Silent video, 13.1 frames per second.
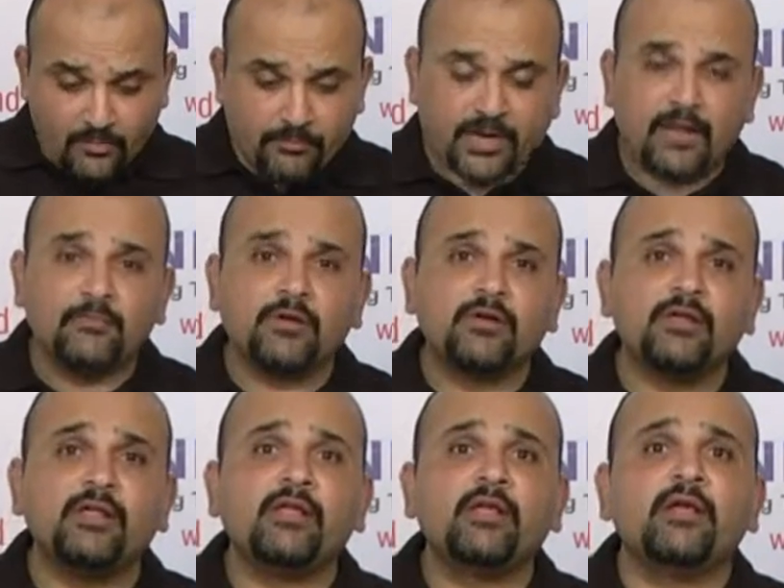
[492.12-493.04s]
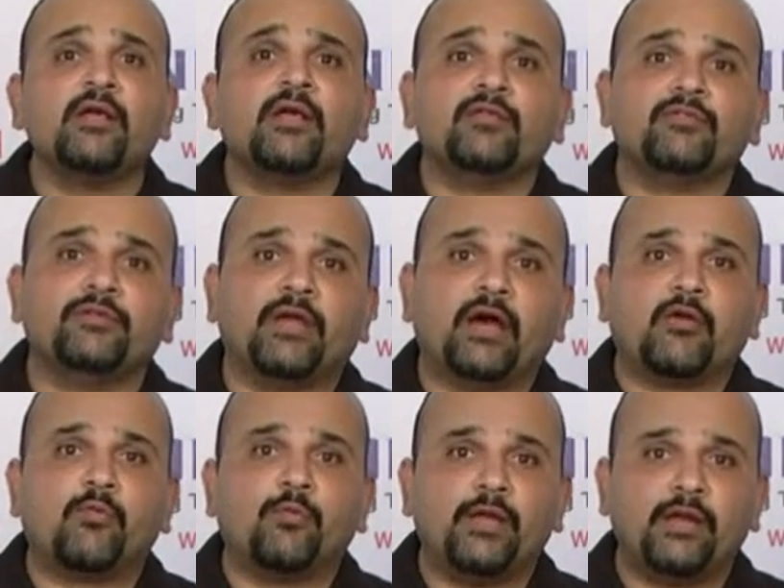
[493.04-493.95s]
Primarily, they
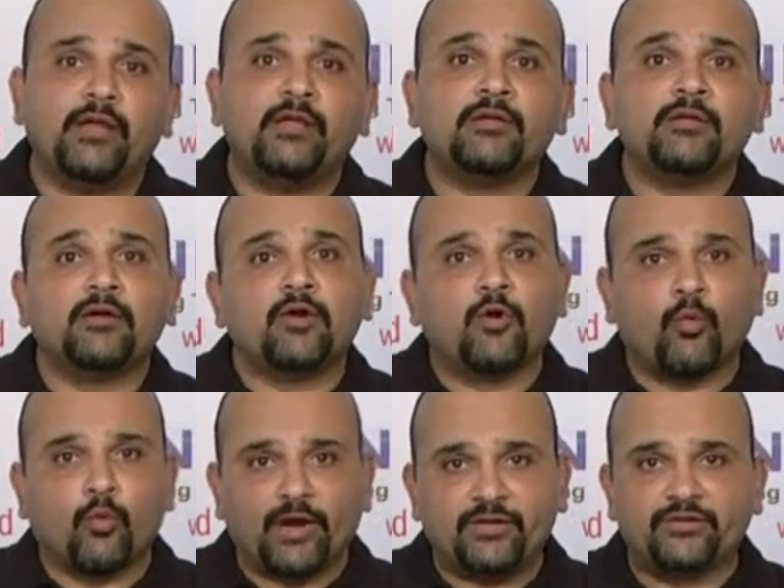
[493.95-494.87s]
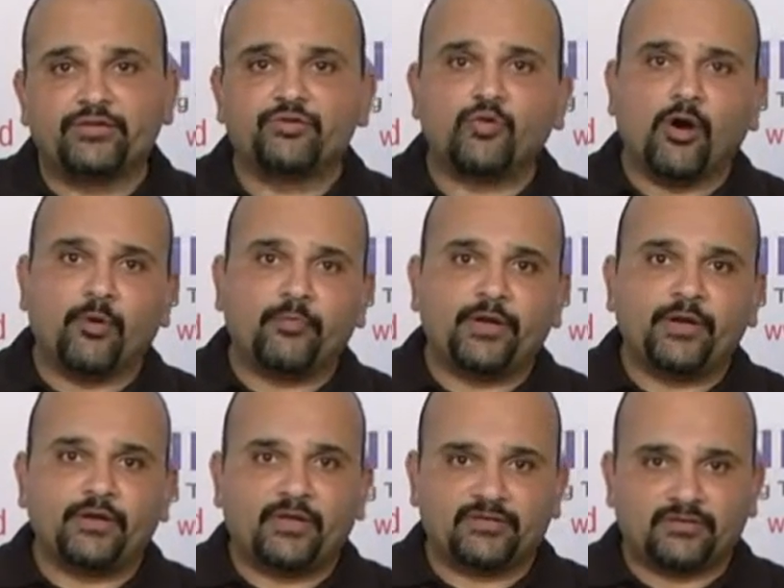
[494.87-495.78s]
are very quieter to
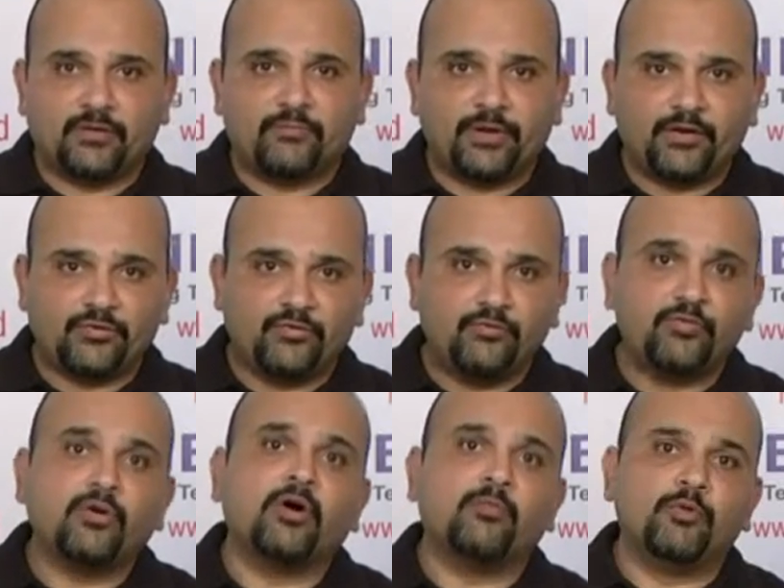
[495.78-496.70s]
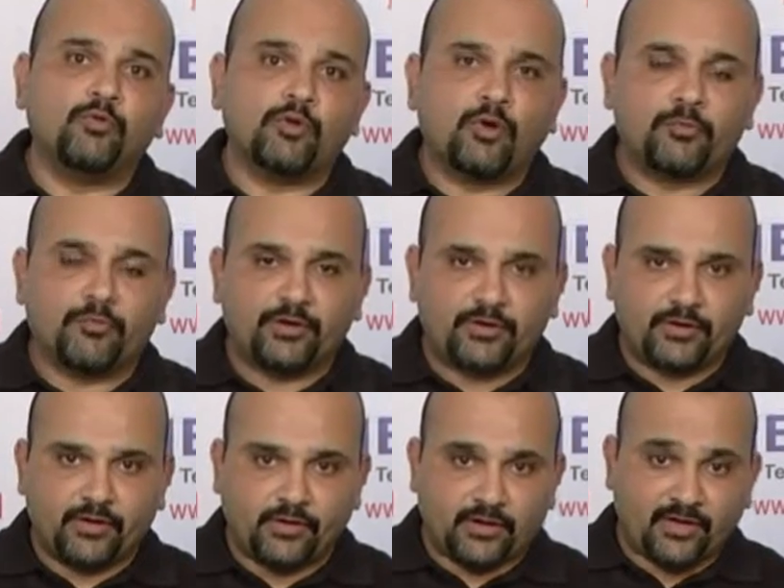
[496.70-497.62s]
operate as compared to a blower
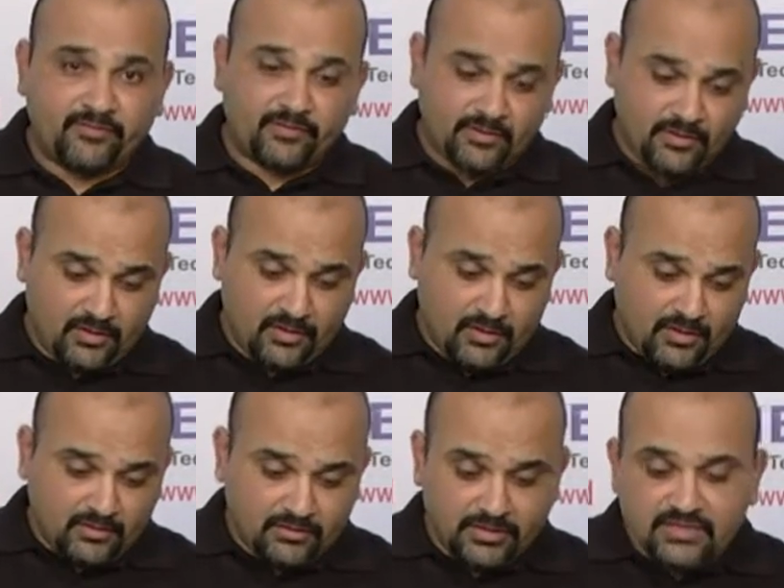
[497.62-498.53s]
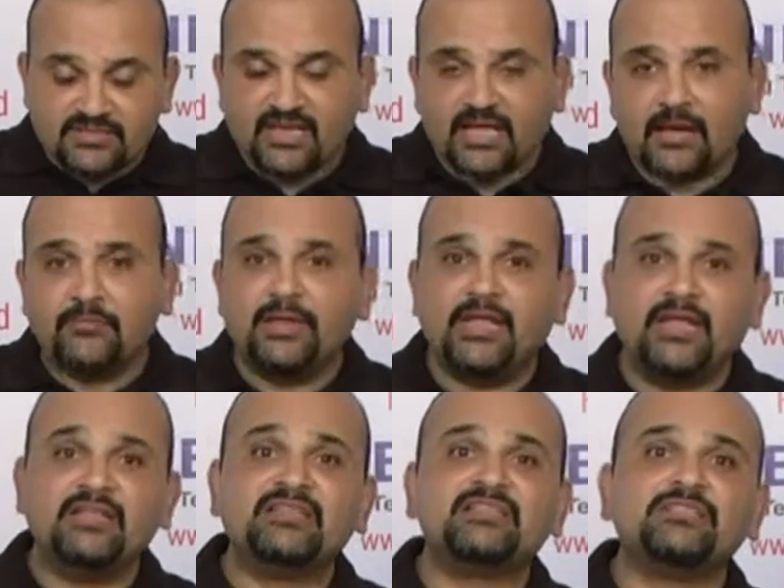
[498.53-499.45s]
operated air knife. These can be
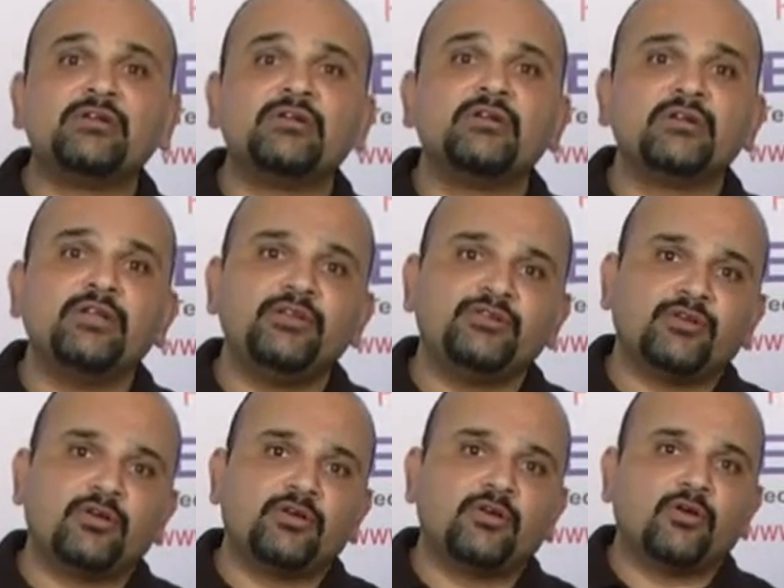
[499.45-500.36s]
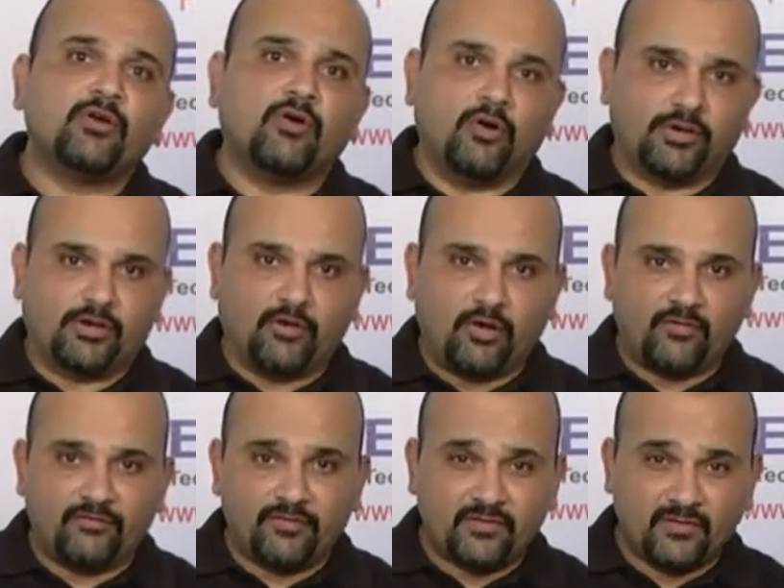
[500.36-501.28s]
instantly turned on and
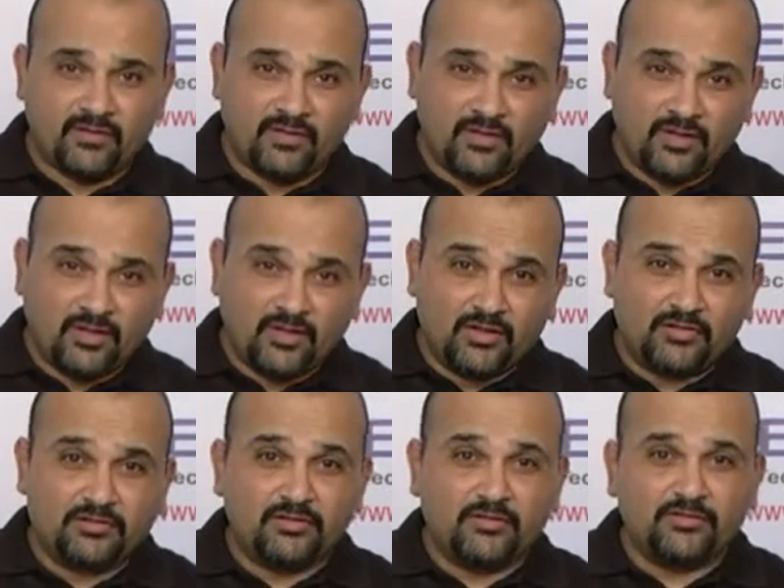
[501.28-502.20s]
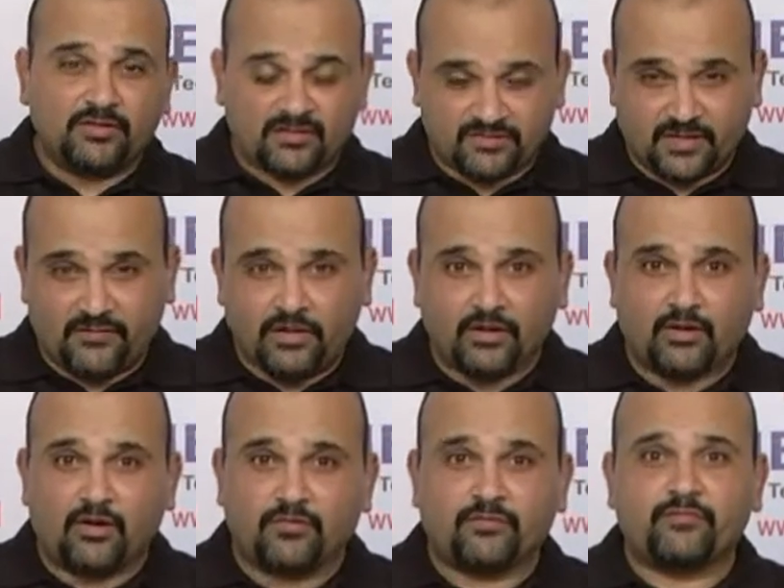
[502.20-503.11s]
off, thus saving a
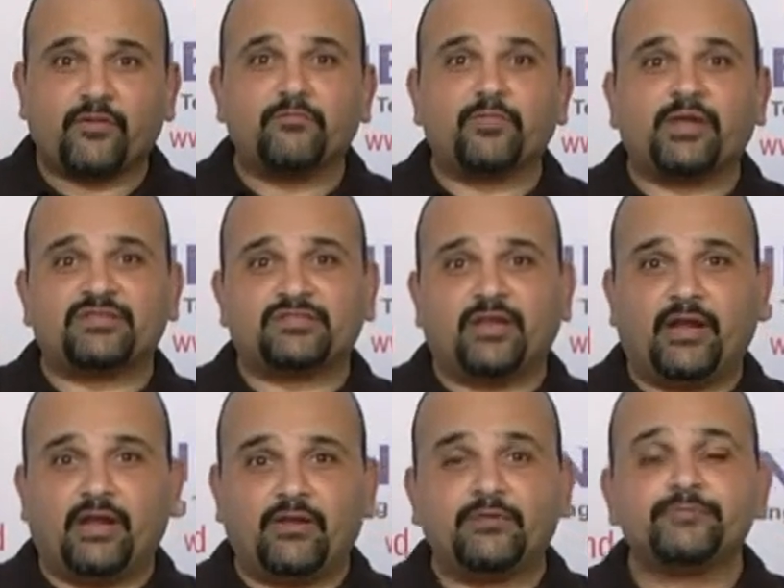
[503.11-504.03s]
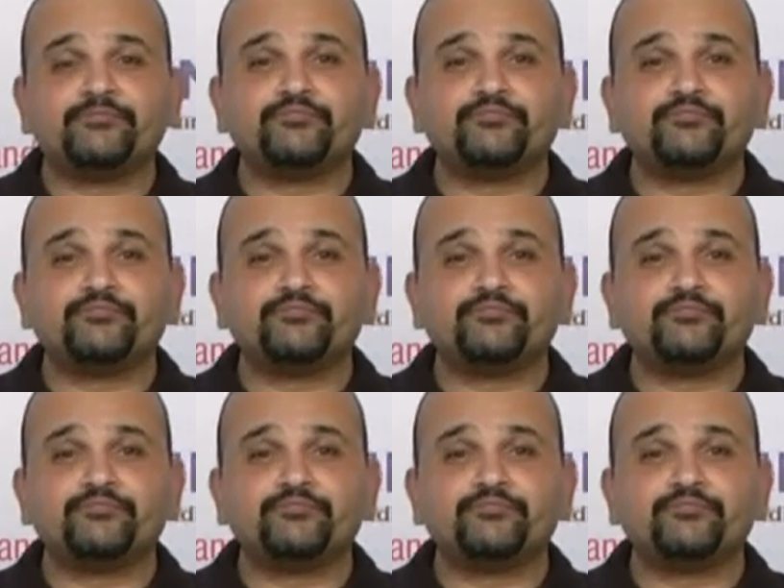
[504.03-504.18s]
lot of compressed air.